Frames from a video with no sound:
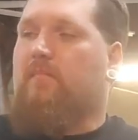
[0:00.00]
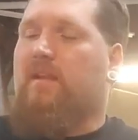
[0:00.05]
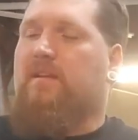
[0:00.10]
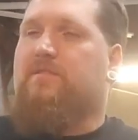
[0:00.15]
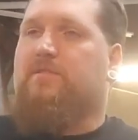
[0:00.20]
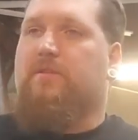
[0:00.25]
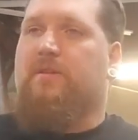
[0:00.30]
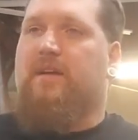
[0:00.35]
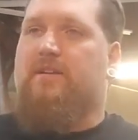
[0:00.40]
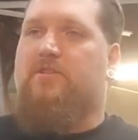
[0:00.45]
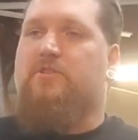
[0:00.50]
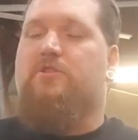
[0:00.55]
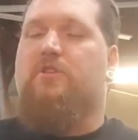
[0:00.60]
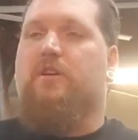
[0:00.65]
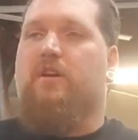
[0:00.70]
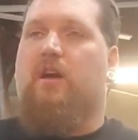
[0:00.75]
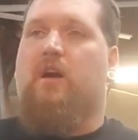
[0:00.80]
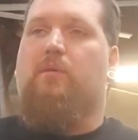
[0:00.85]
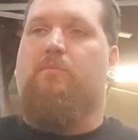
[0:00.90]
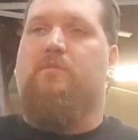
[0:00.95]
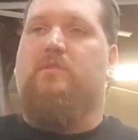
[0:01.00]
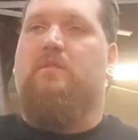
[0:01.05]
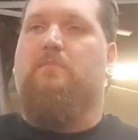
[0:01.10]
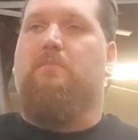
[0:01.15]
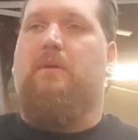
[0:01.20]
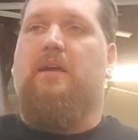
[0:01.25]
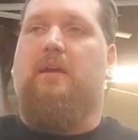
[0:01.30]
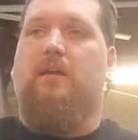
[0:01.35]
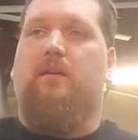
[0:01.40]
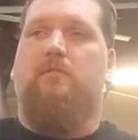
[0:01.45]
So that should help with the
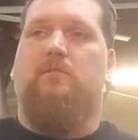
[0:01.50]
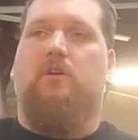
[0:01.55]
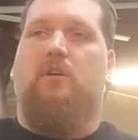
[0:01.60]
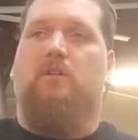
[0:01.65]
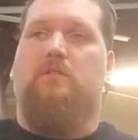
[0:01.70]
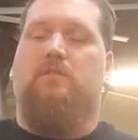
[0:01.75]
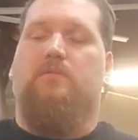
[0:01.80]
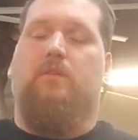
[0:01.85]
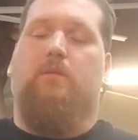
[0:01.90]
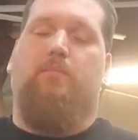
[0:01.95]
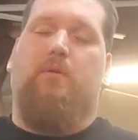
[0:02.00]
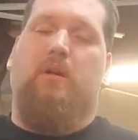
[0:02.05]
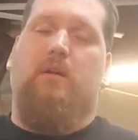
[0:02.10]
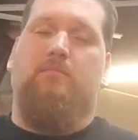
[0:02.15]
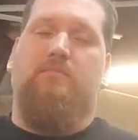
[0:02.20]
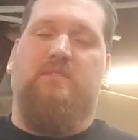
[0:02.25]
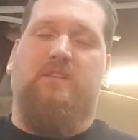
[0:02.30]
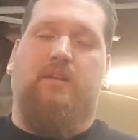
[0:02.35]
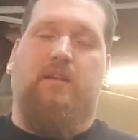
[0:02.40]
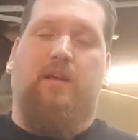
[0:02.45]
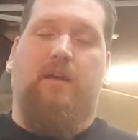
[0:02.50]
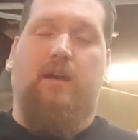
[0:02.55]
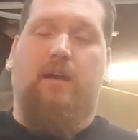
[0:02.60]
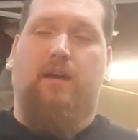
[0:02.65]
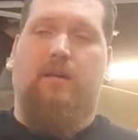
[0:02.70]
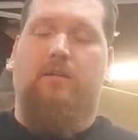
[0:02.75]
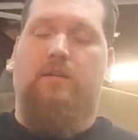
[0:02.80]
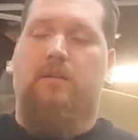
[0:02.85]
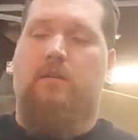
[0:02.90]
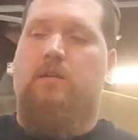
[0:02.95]
main cause of our problems that I
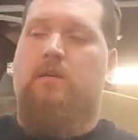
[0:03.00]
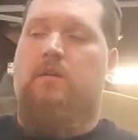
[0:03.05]
had.